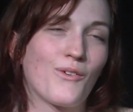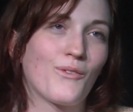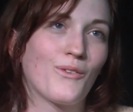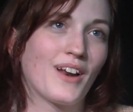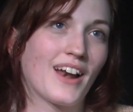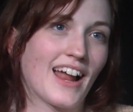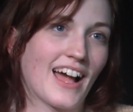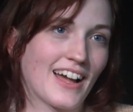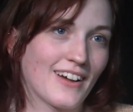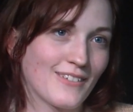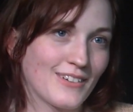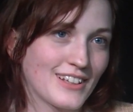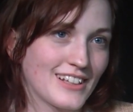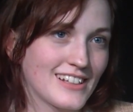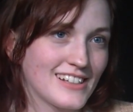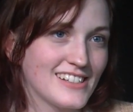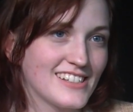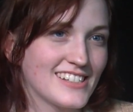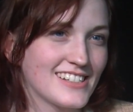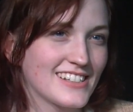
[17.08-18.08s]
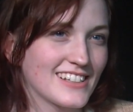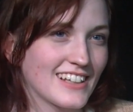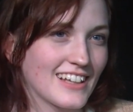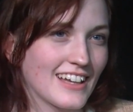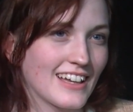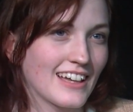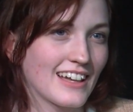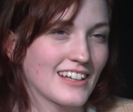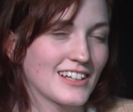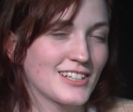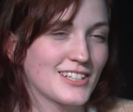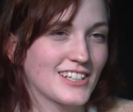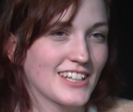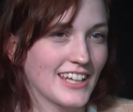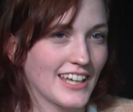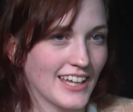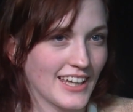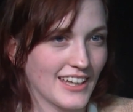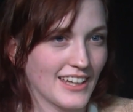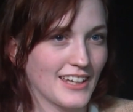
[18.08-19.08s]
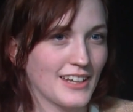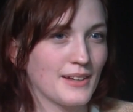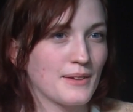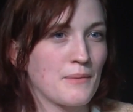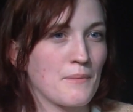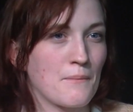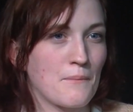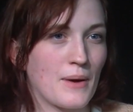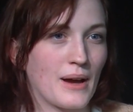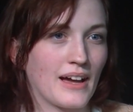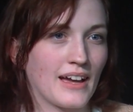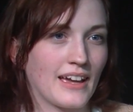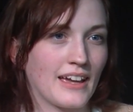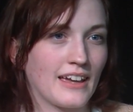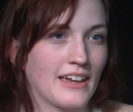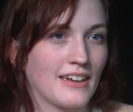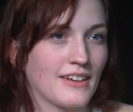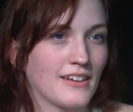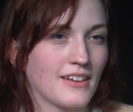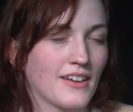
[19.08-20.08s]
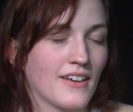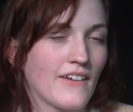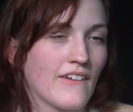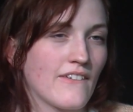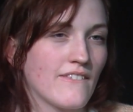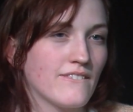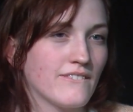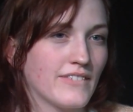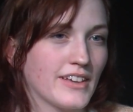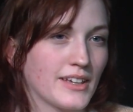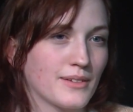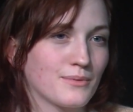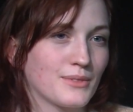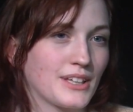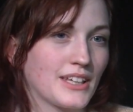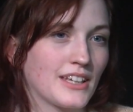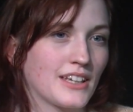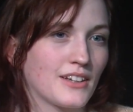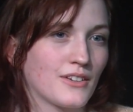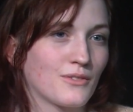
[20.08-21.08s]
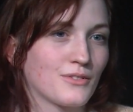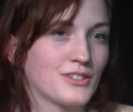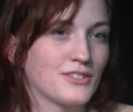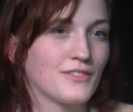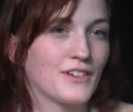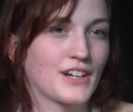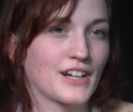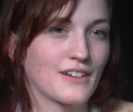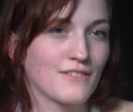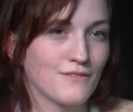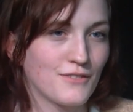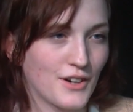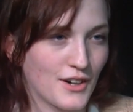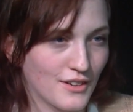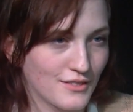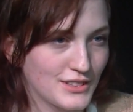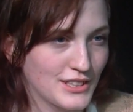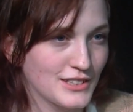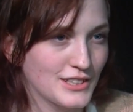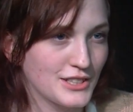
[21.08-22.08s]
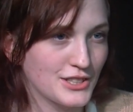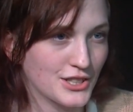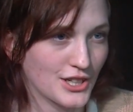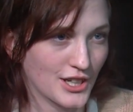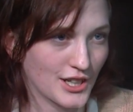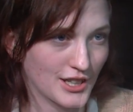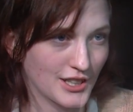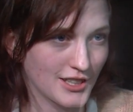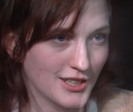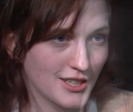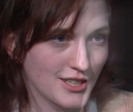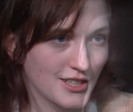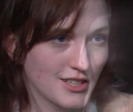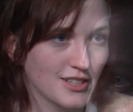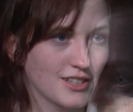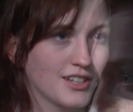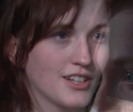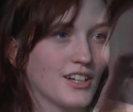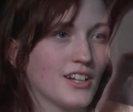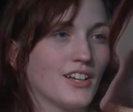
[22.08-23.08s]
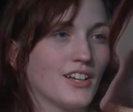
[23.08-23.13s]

When I was a kid, my family was very involved in the church.